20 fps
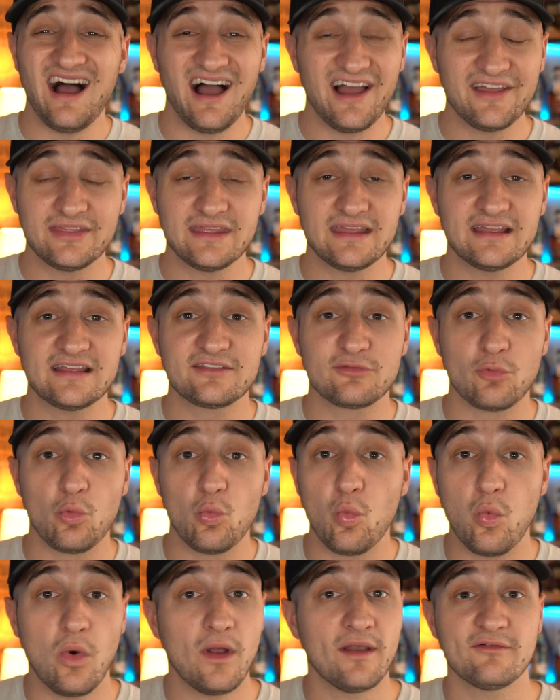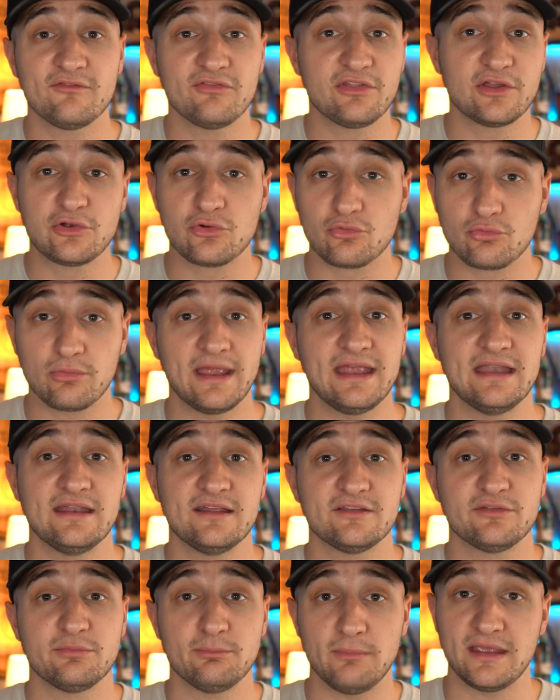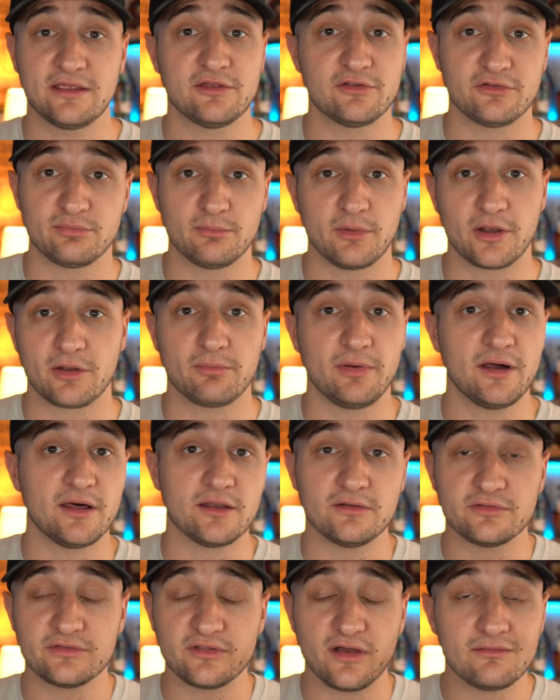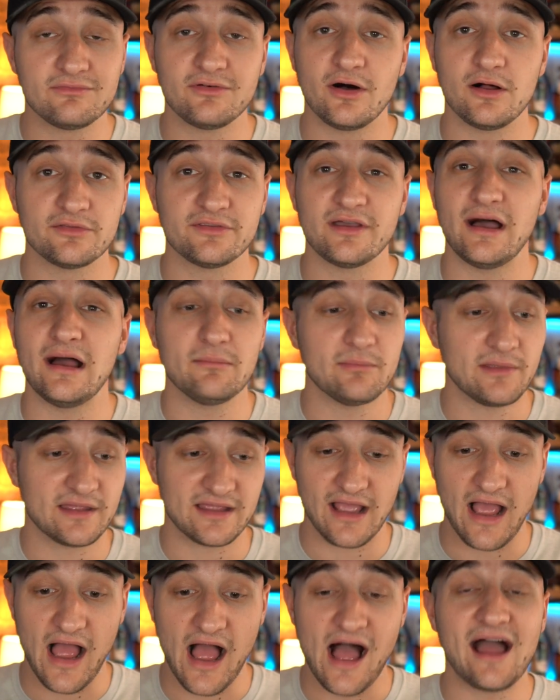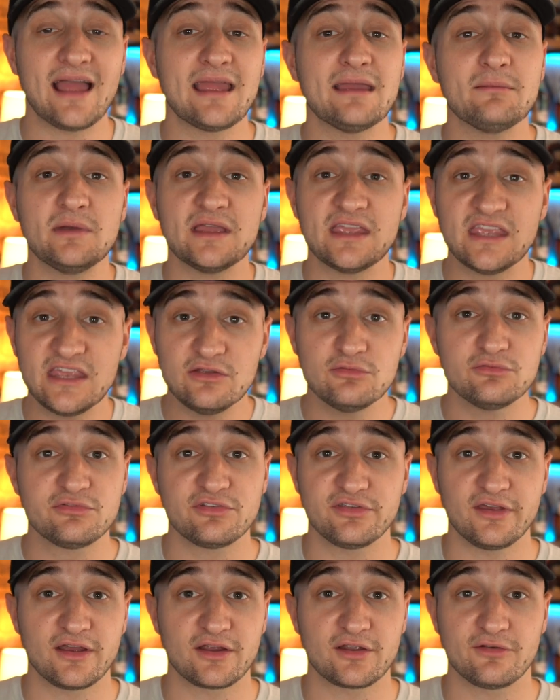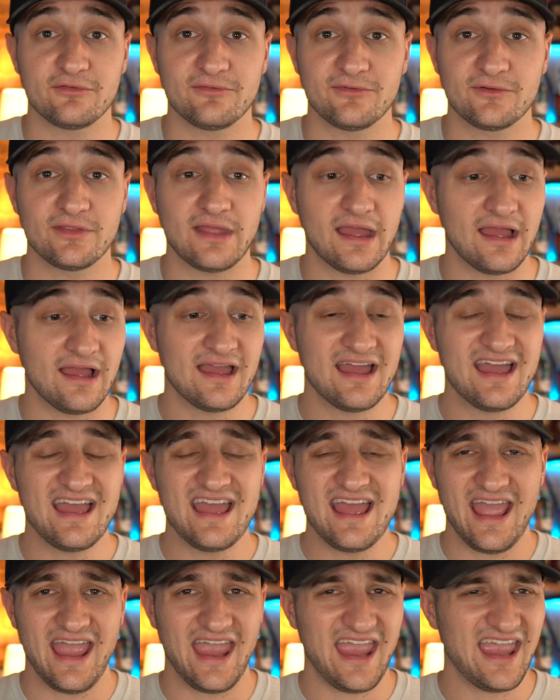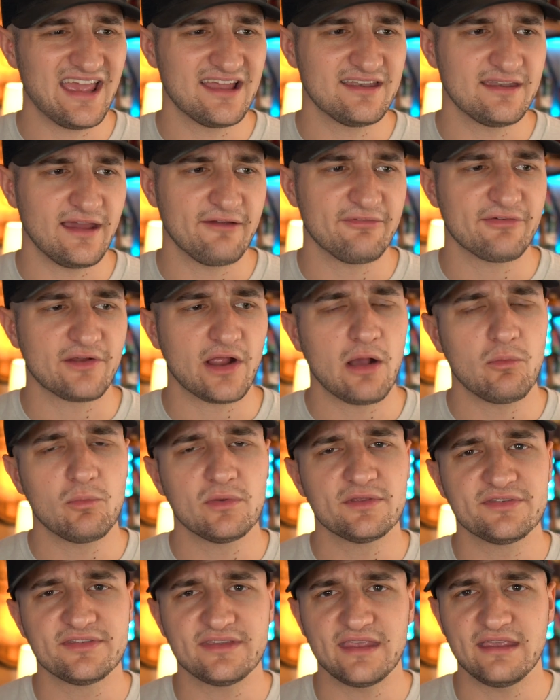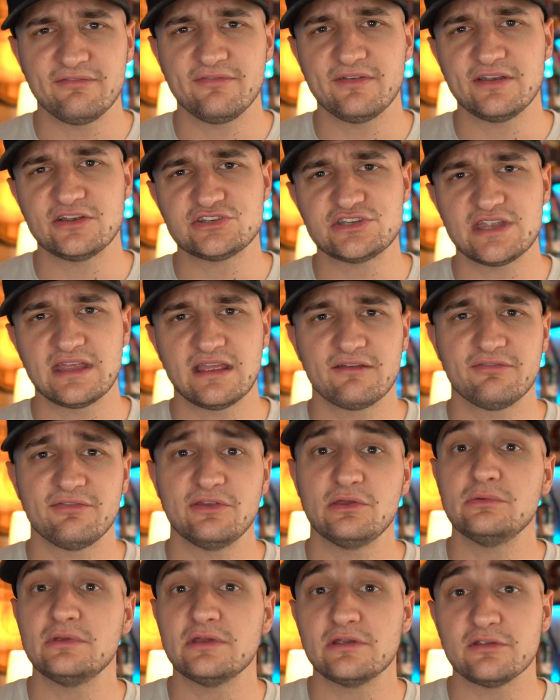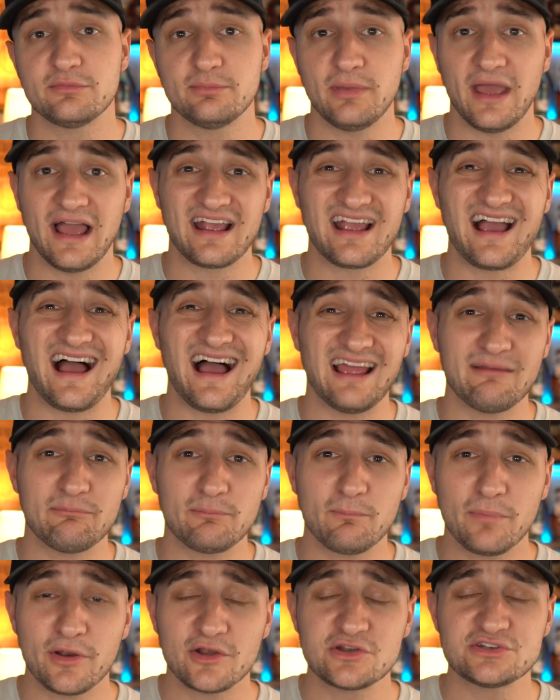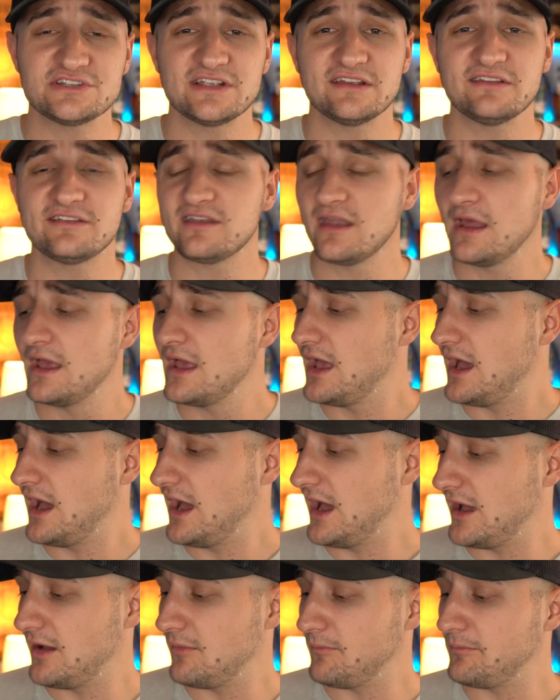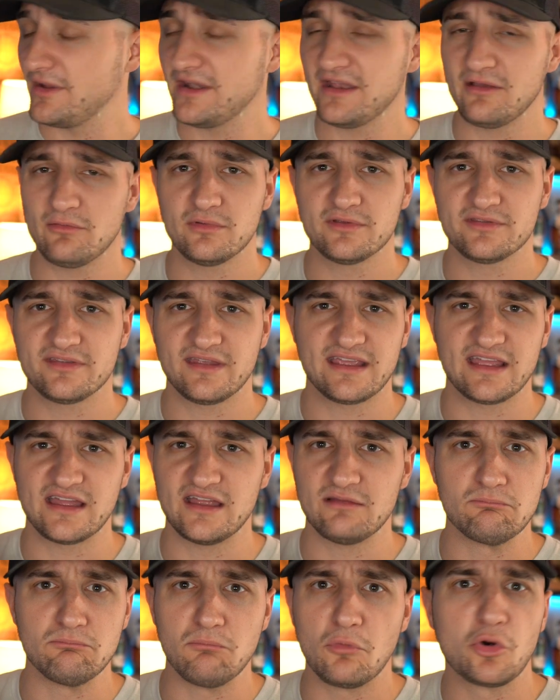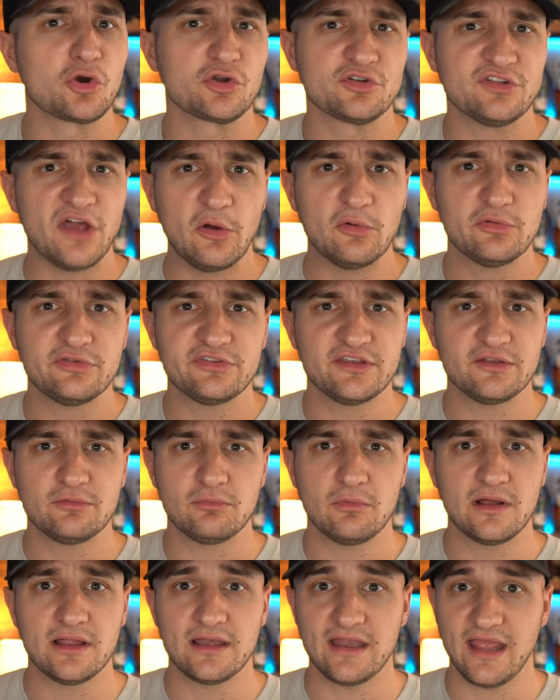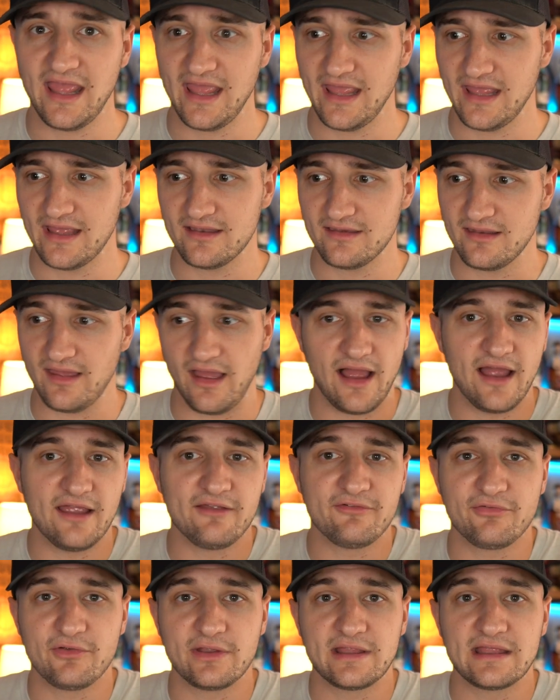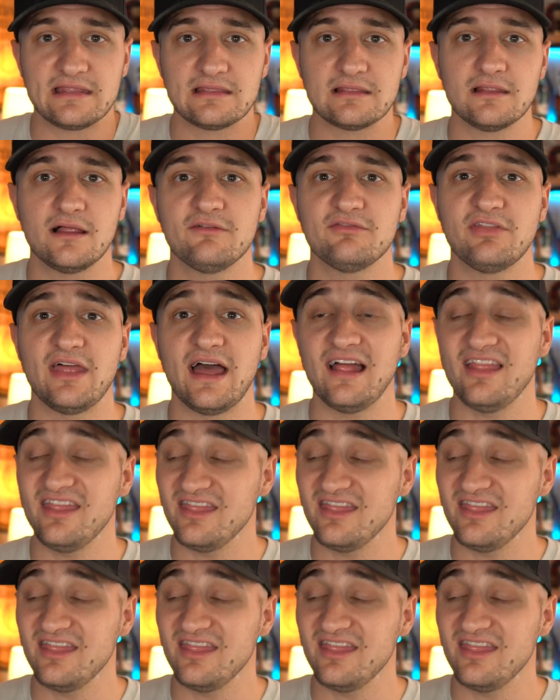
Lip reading: I think it's one of the greatest Maker's Mark bottles of all time. Like, I am a huge sucker for that. And I forgot what stay finishing a few years back I purchased, but it was like a more toasted one, and I freaking love that.